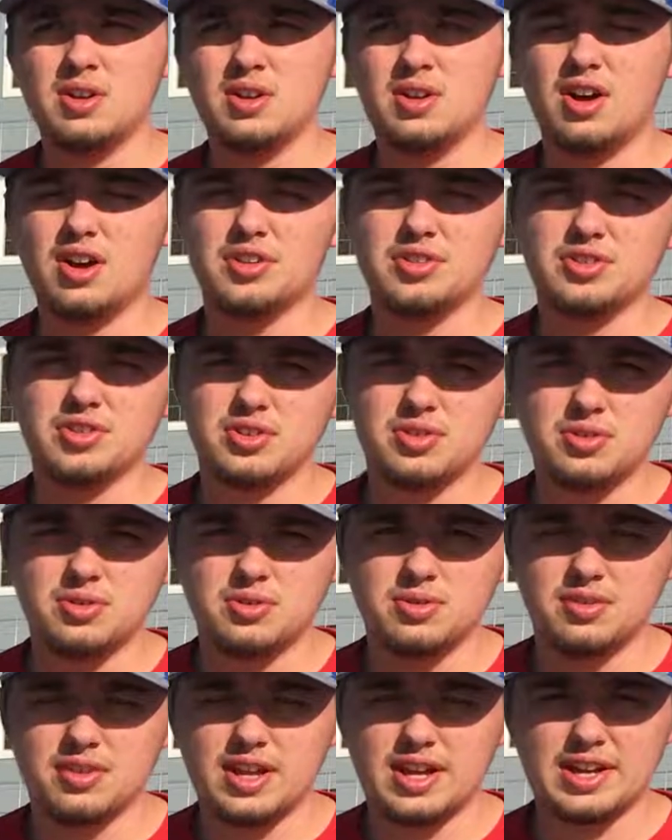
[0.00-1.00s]
also,
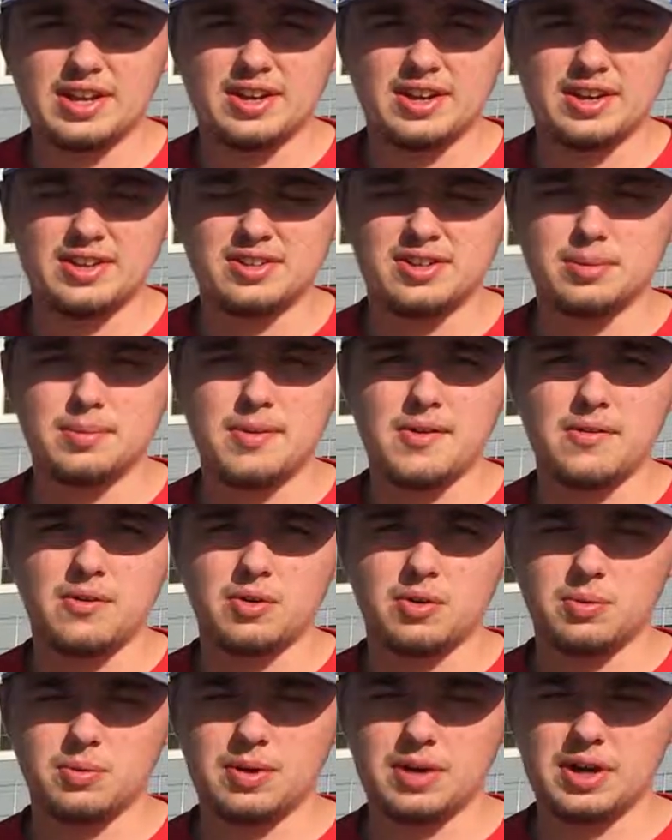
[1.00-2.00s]
like I said
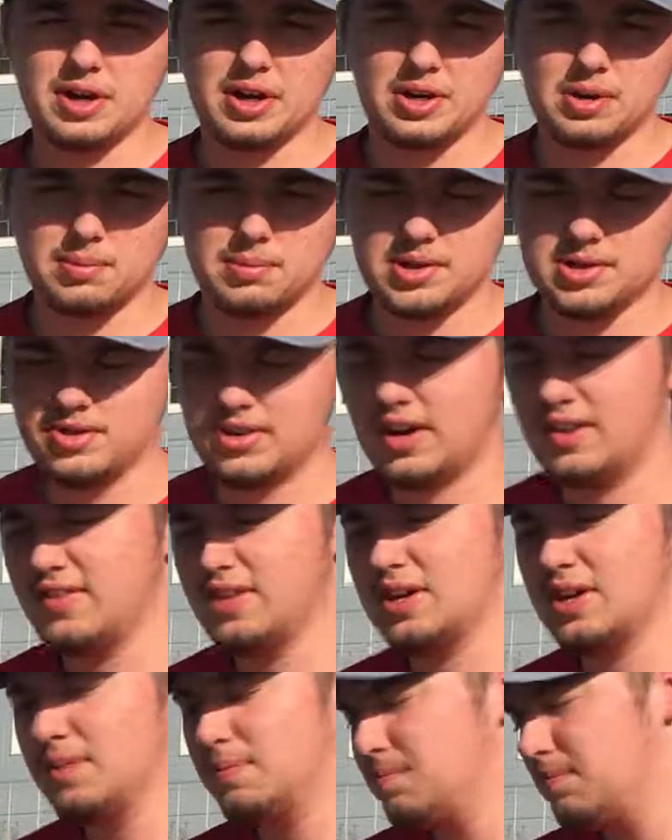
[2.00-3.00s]
before, where you're going to be
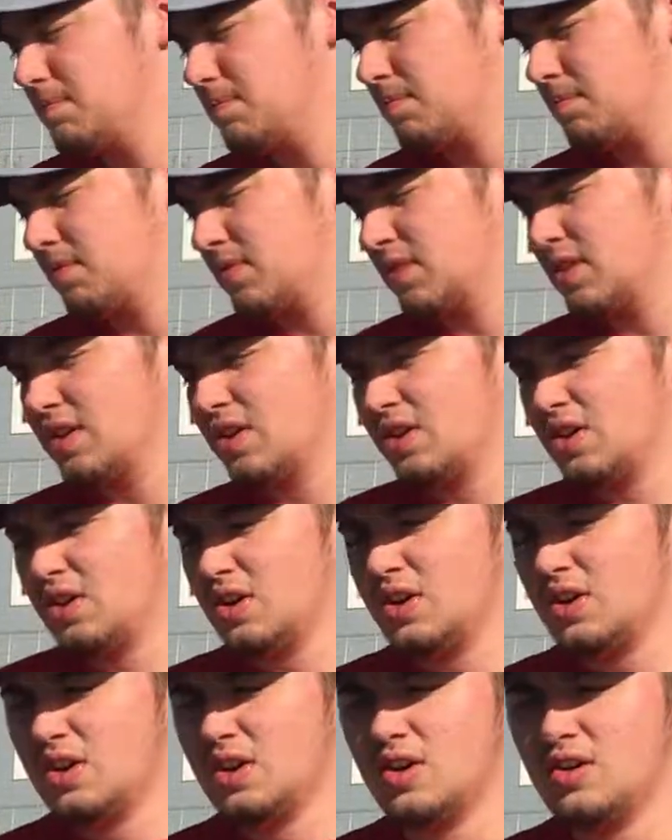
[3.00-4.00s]
driving it.
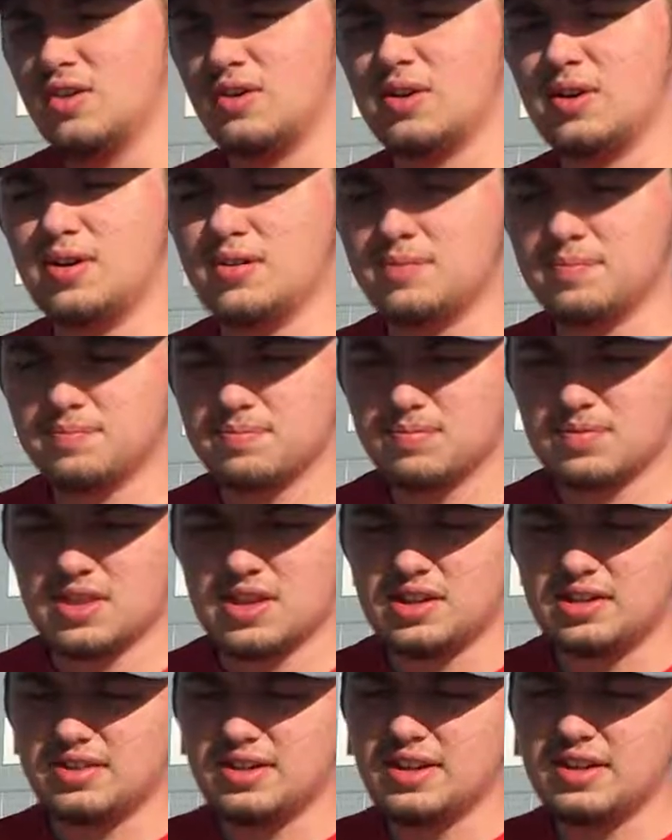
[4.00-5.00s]
Well,
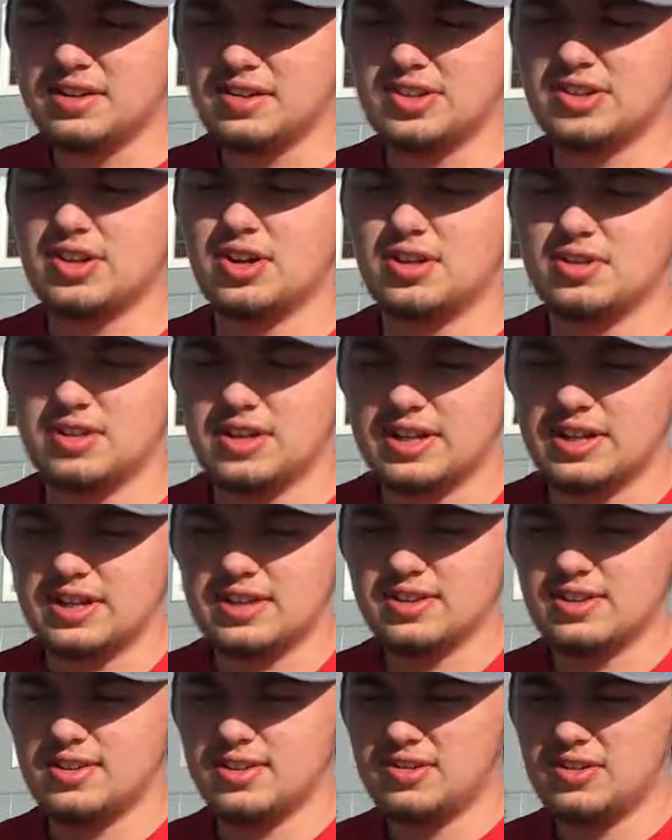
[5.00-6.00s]
the things to note, like
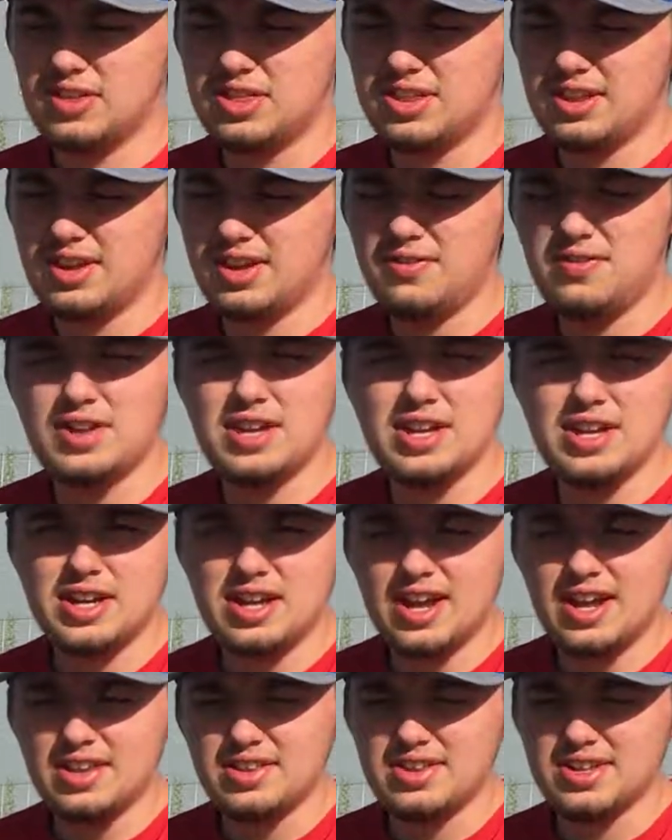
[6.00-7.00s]
if you get an
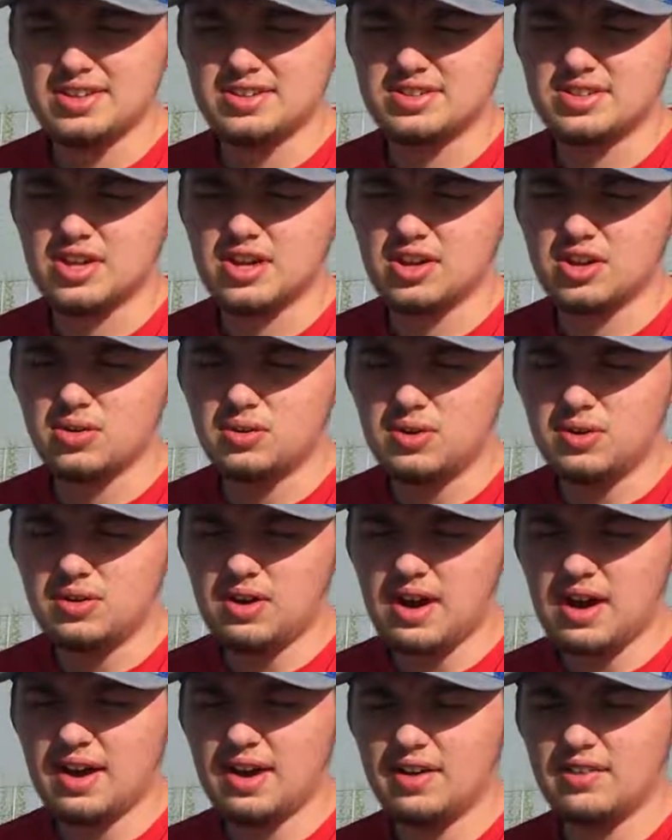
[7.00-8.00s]
18th scale, you won't
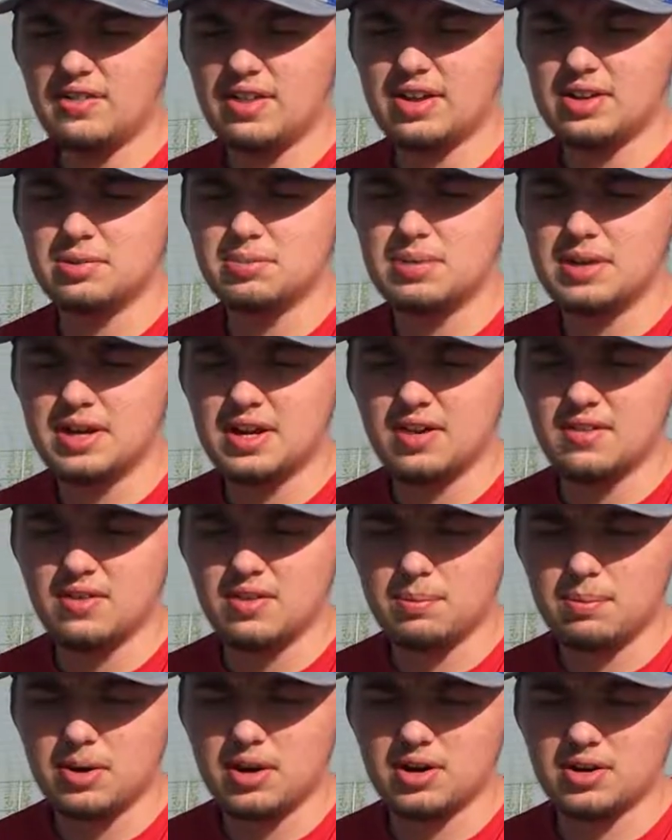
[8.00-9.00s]
have as big of
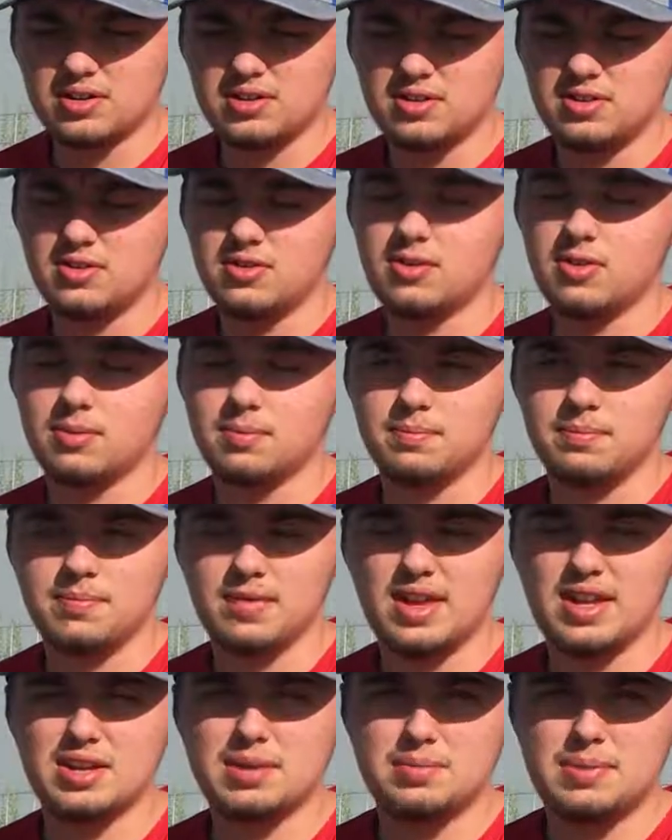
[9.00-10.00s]
a part, or
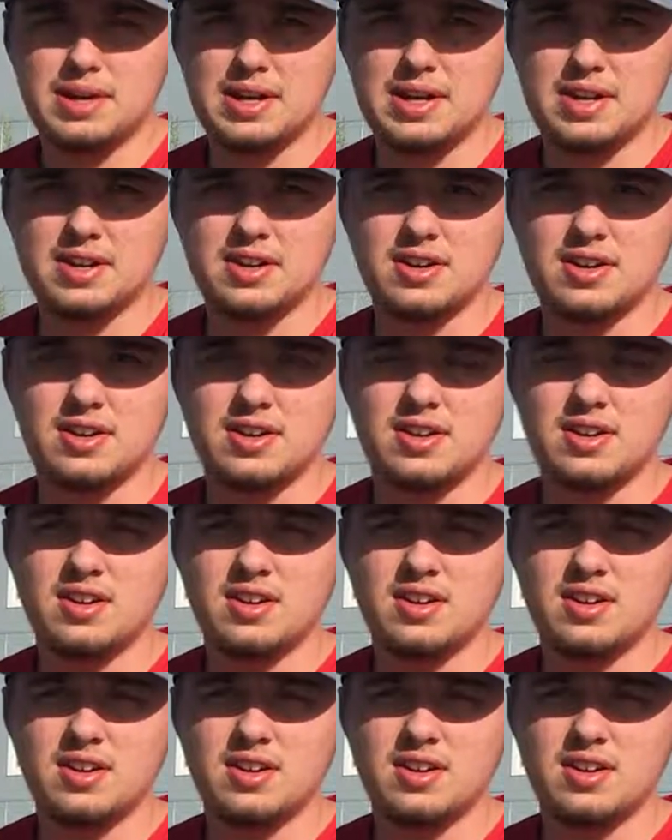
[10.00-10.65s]
as big